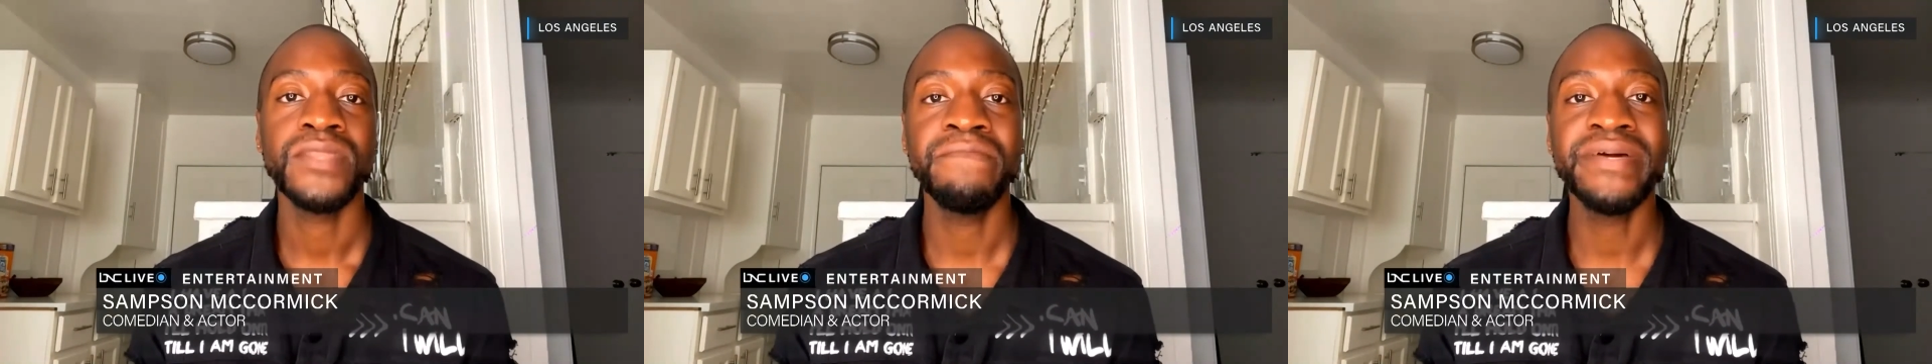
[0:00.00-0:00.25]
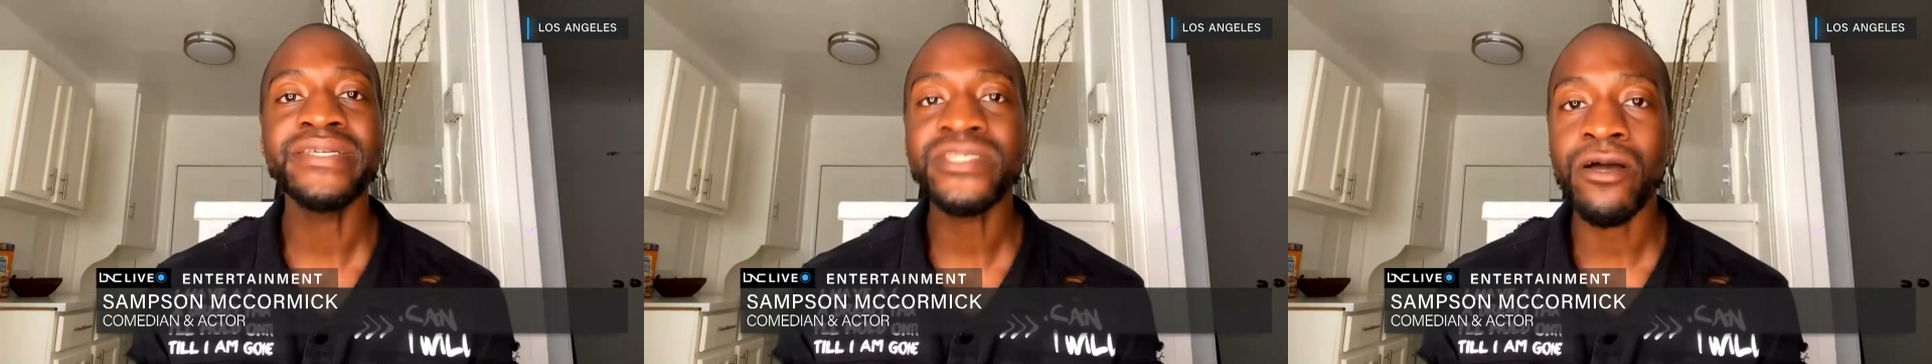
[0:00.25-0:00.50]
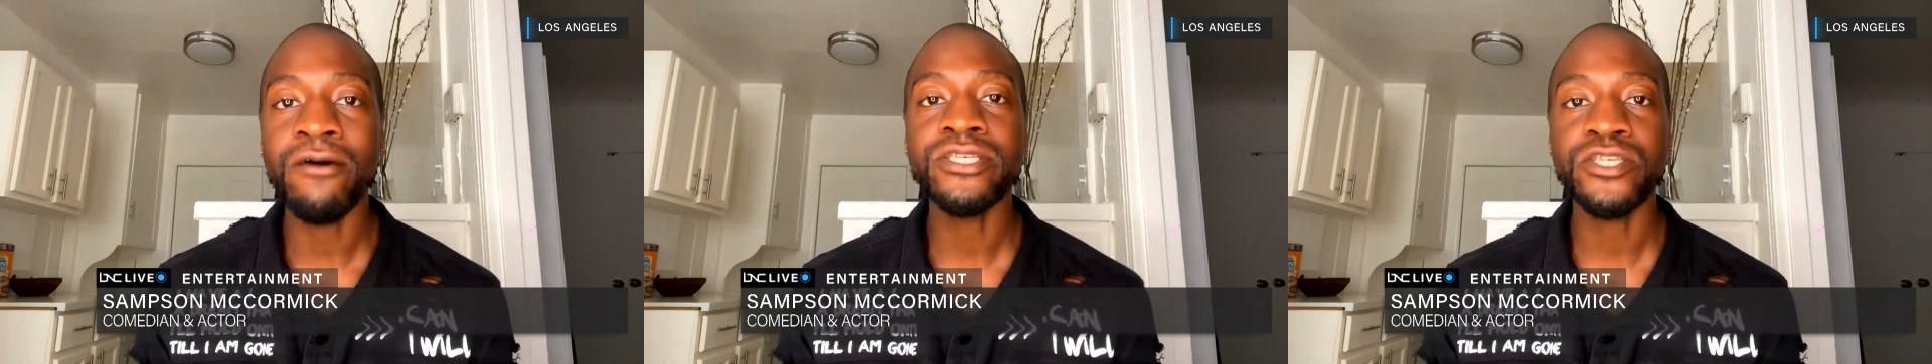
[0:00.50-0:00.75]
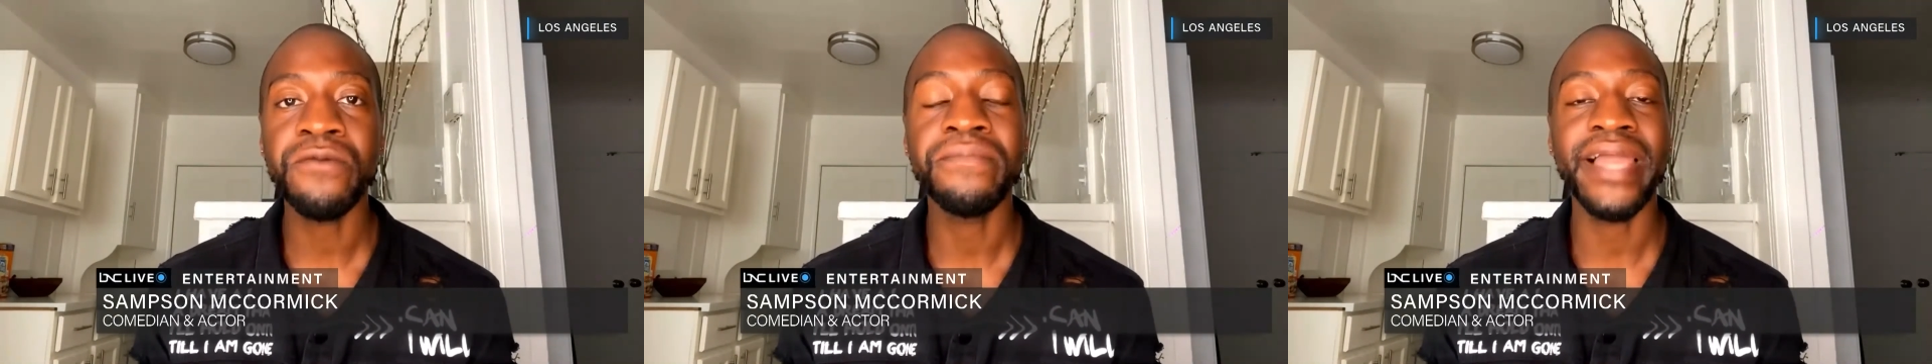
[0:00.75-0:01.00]
But it's
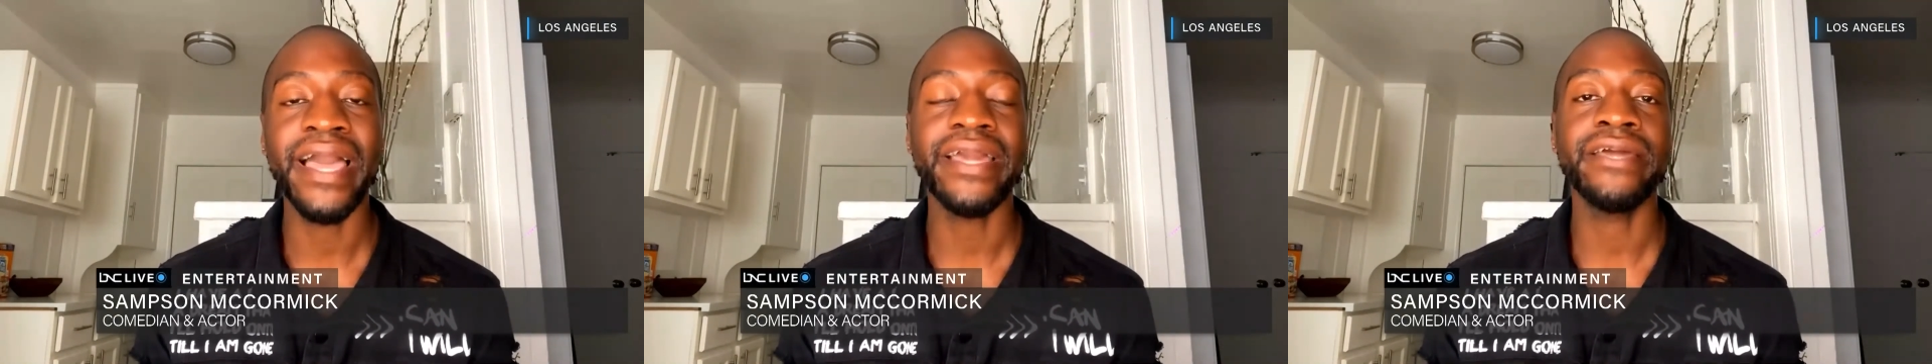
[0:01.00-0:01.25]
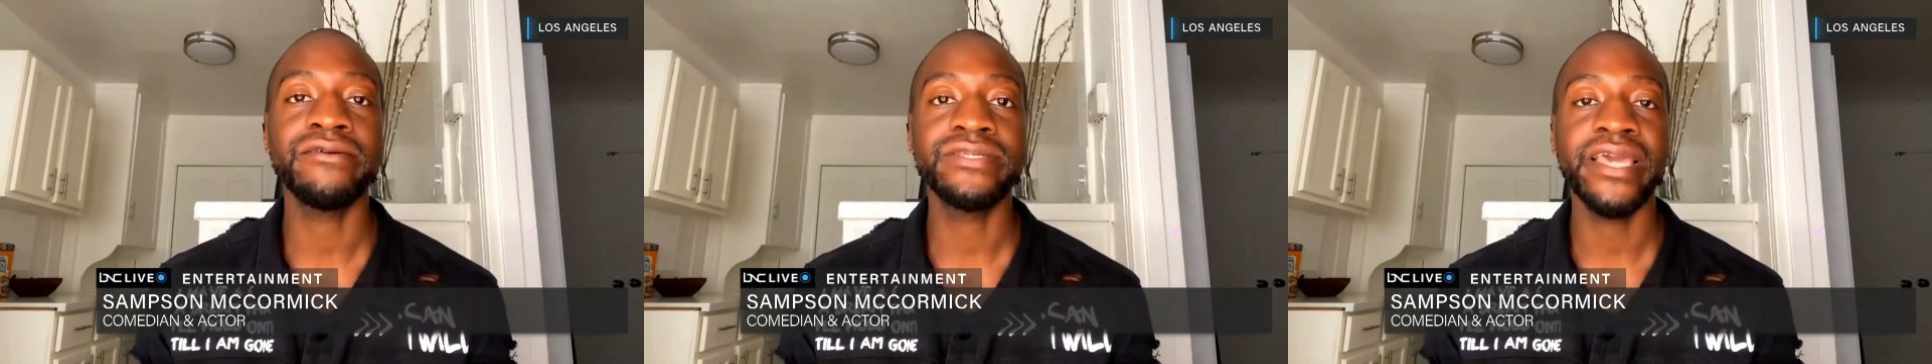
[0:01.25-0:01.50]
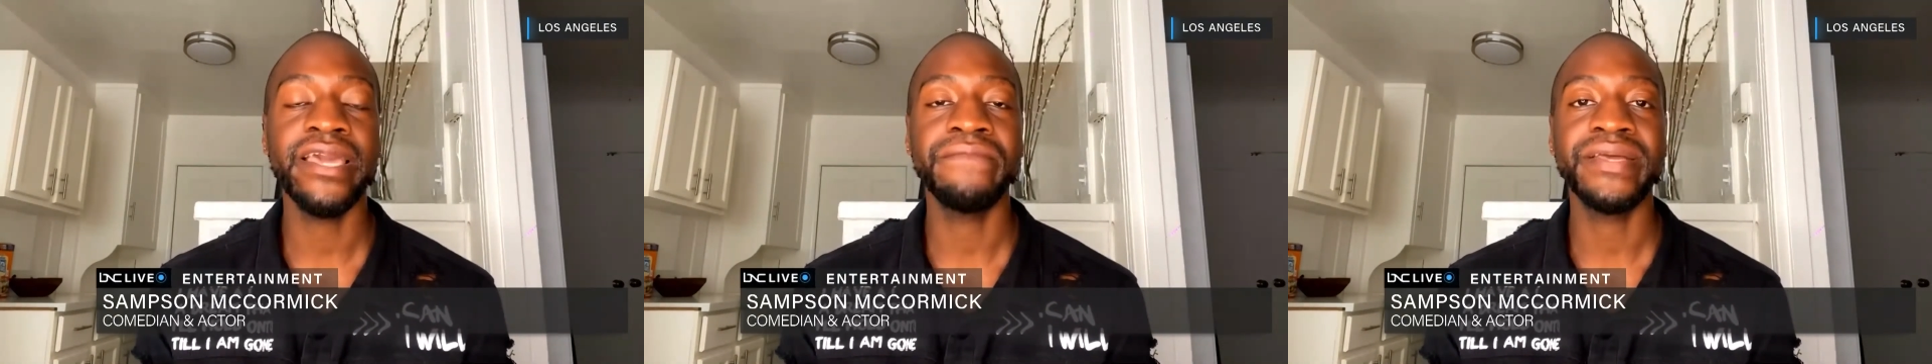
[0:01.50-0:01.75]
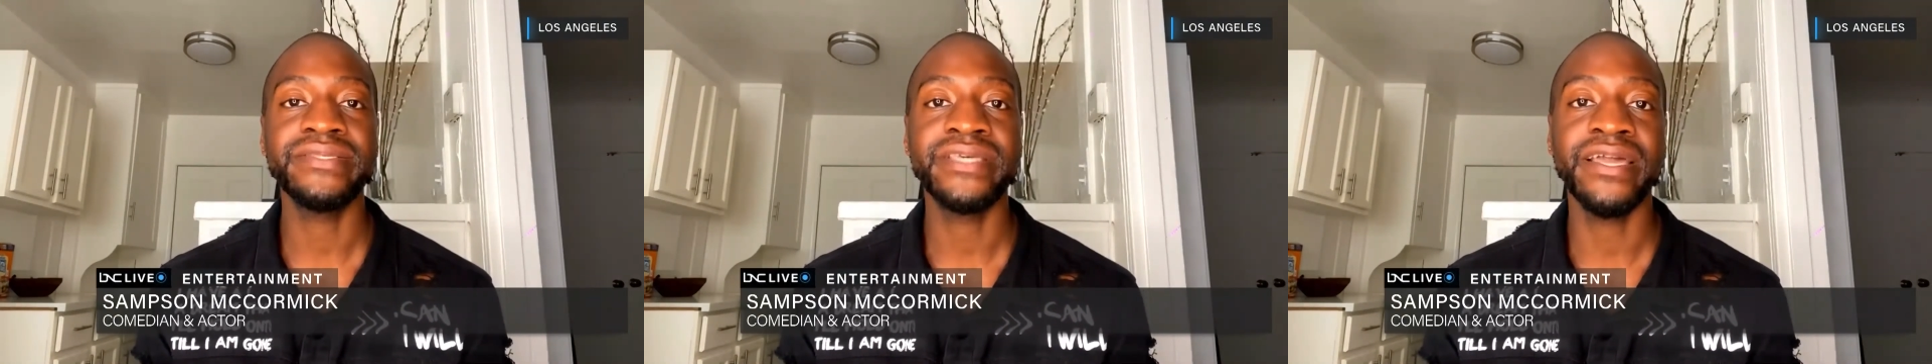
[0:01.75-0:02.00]
also Black
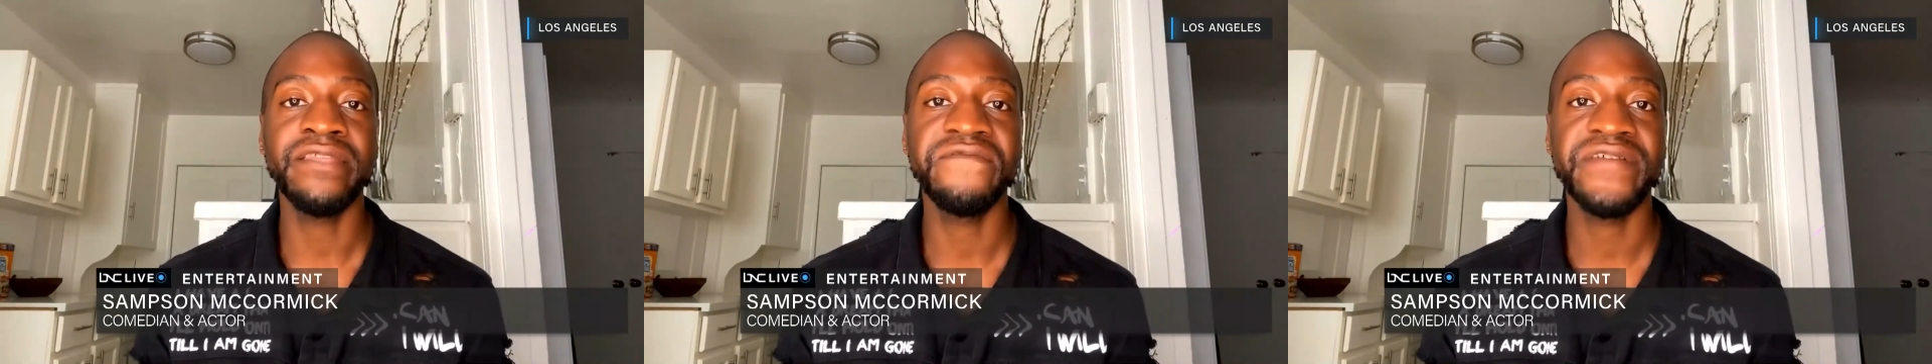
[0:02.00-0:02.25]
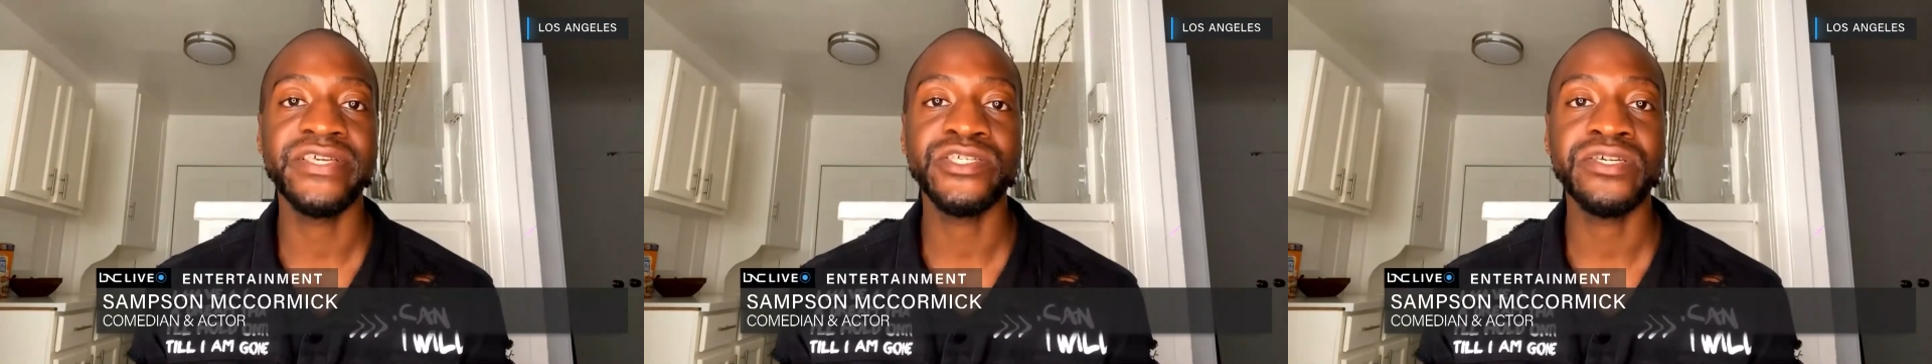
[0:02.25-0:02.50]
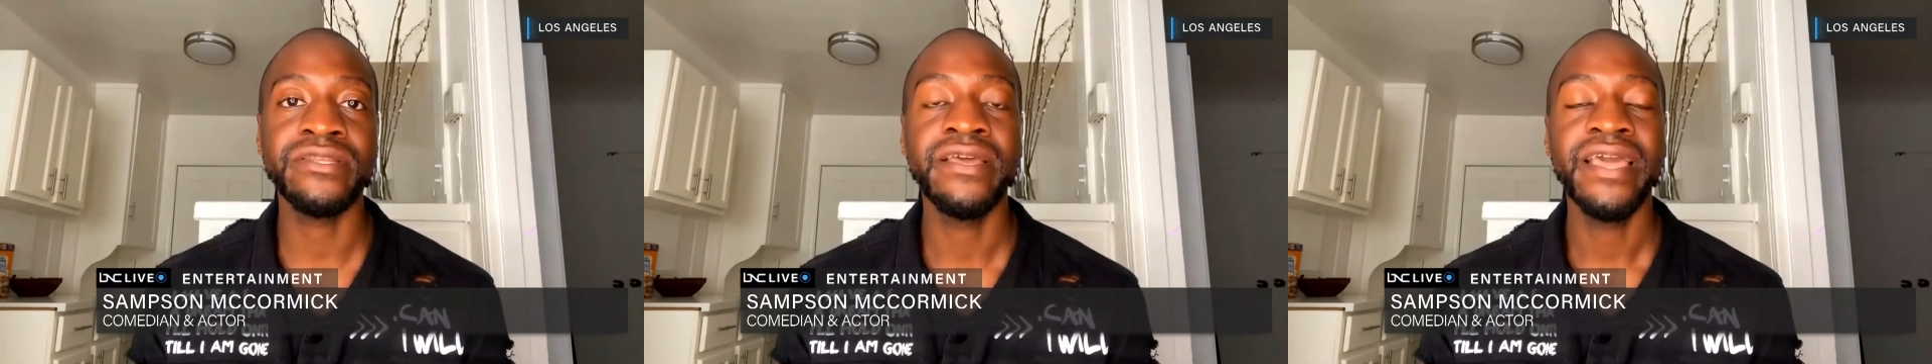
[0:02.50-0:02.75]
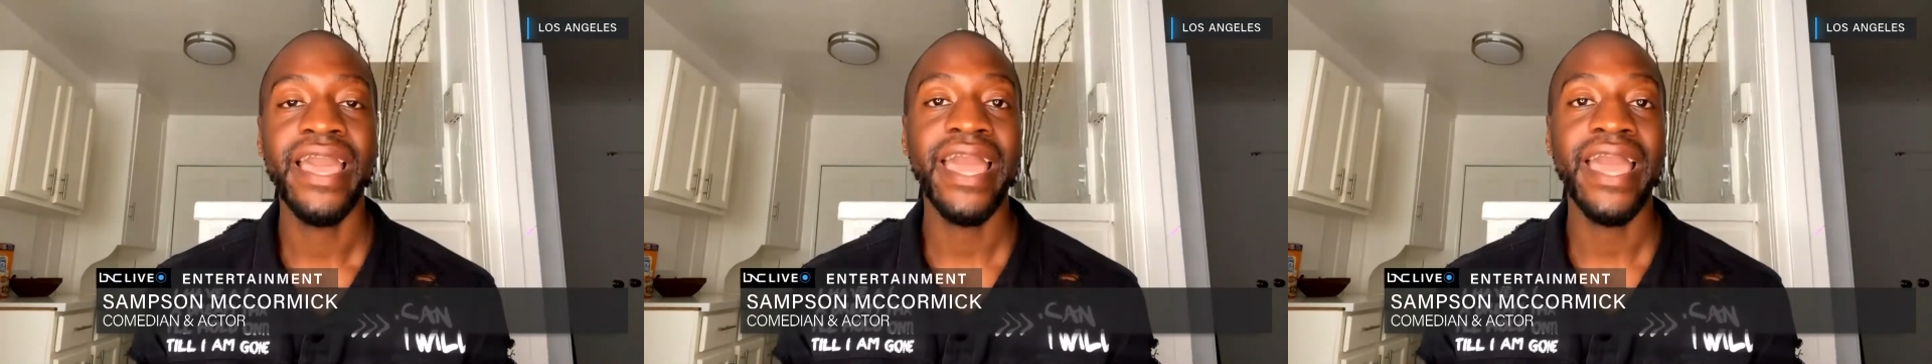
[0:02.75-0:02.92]
Entertainment Television,